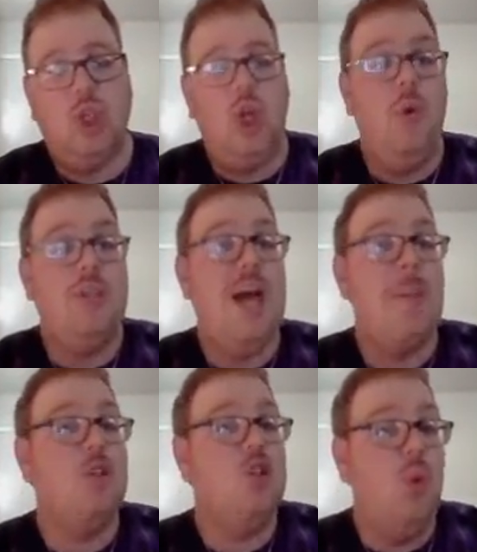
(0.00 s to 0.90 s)
which
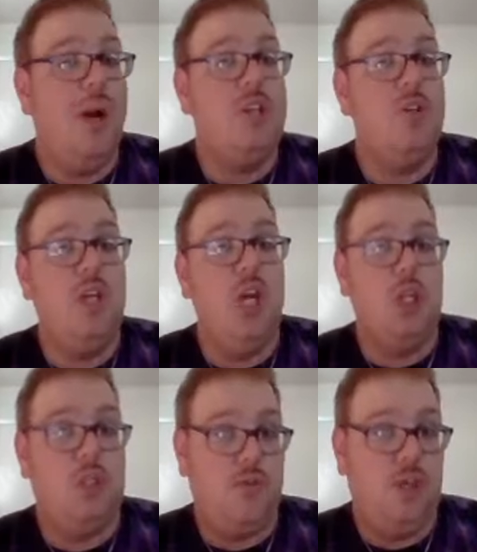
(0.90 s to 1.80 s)
happened 22
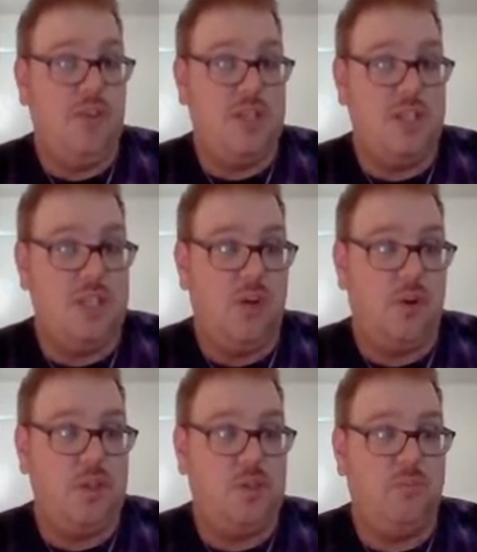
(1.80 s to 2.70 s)
years before the events of the
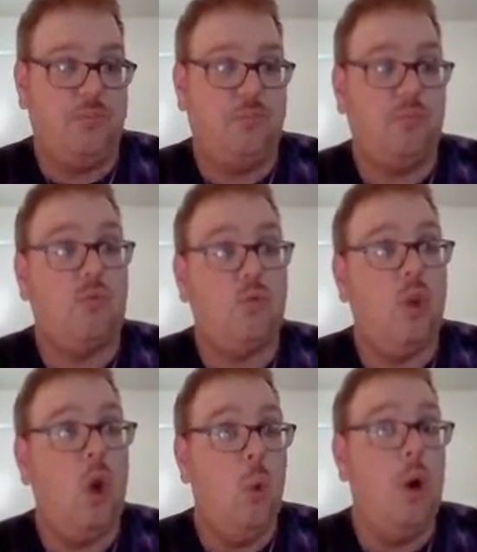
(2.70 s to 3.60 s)
series.
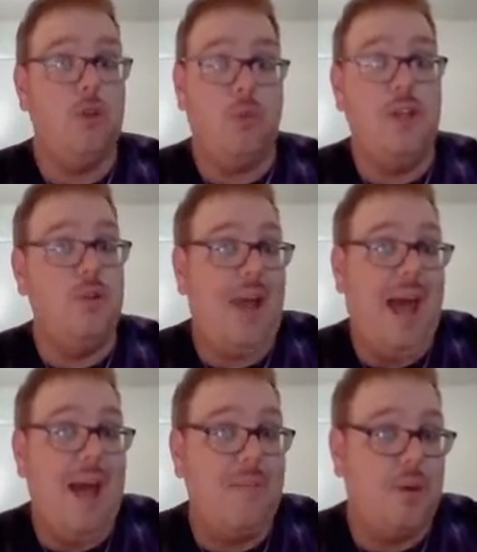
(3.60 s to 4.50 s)
Well, 22 and a
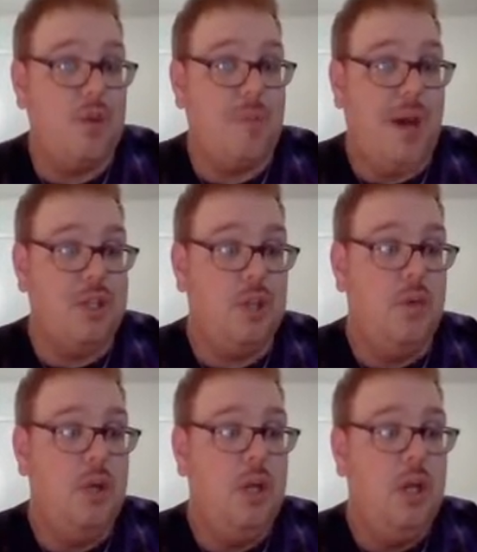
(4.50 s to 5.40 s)
half years, mind
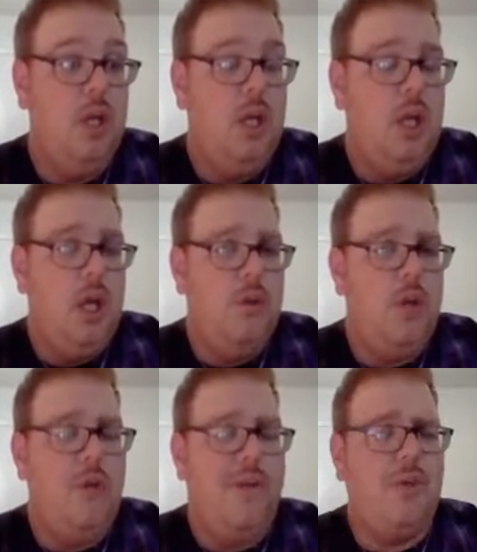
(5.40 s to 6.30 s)
you.
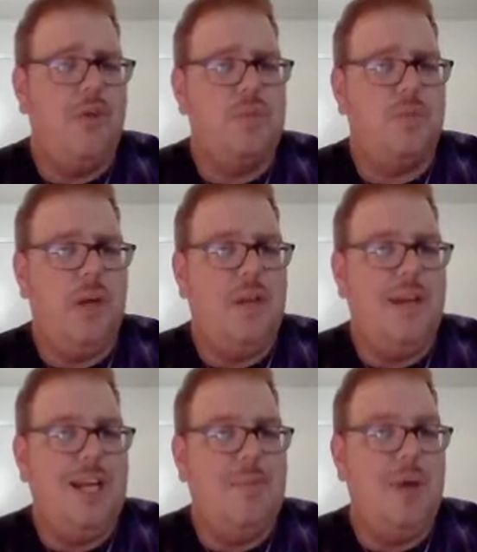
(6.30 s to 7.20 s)
Though they do explain in
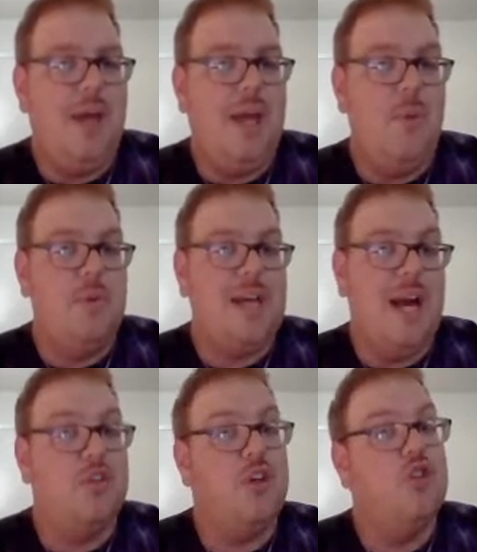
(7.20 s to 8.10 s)
the anime, it was
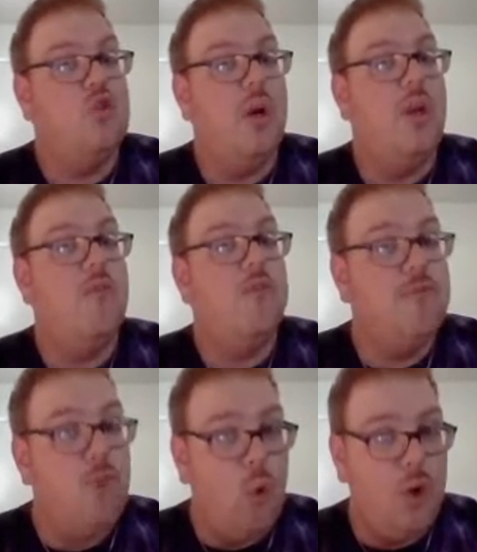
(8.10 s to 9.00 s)
actually
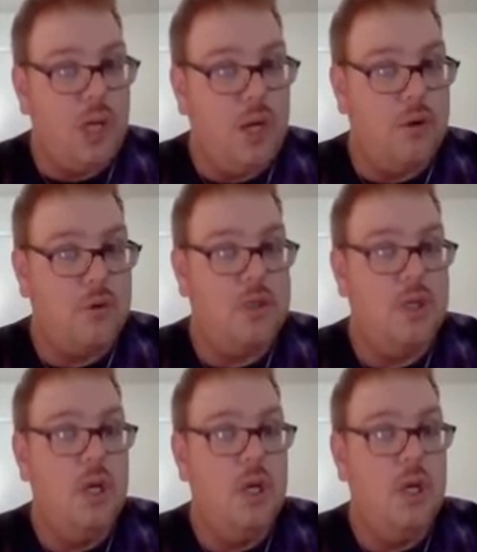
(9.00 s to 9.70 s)
24 years